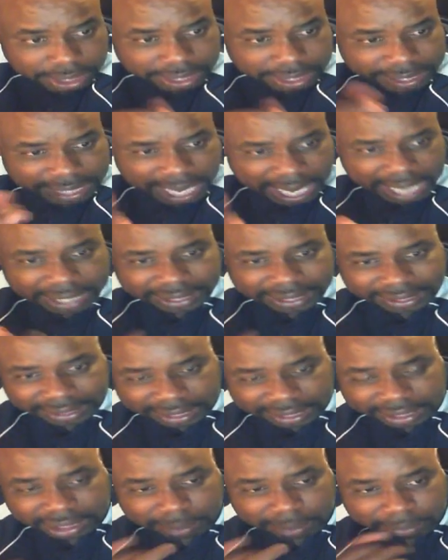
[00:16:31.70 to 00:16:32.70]
now the
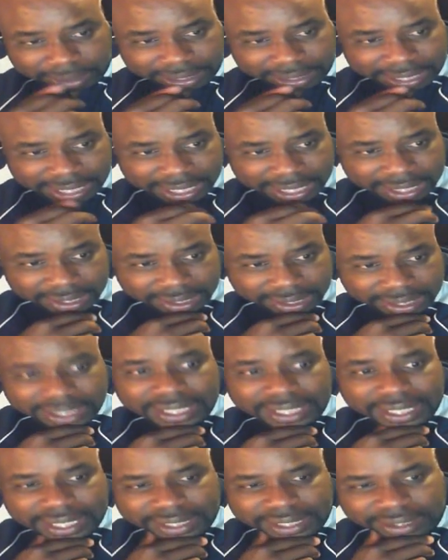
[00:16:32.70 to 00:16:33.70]
system says
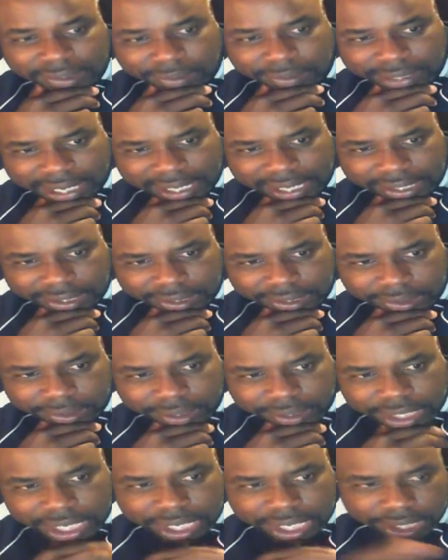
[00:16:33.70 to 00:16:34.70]
it's okay to do.
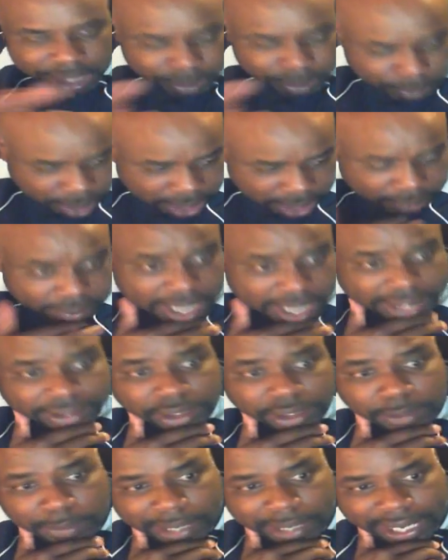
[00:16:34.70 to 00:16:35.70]
You wonder why
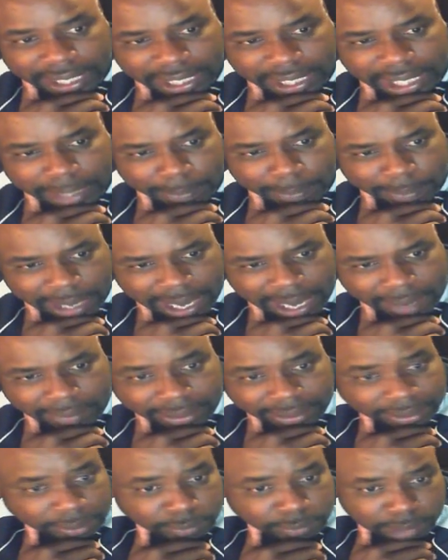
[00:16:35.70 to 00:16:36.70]
two men can get married,
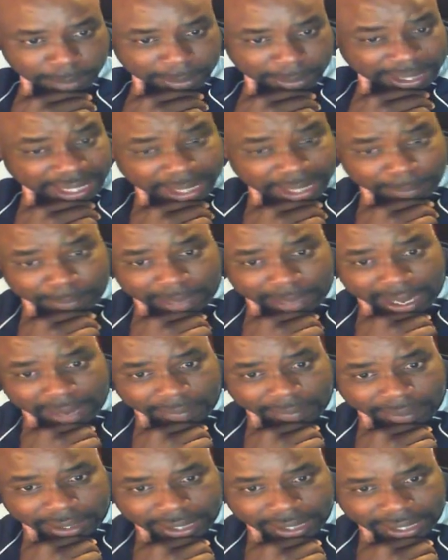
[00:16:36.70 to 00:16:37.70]
two women can get
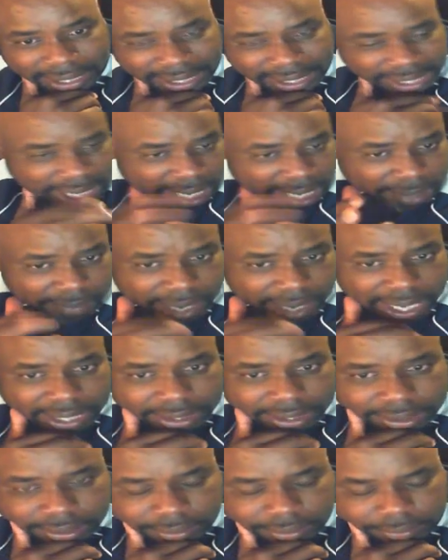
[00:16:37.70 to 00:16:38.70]
married. Gay
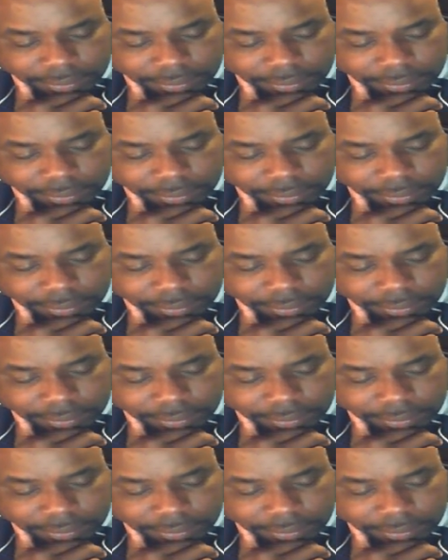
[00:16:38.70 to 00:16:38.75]
rights.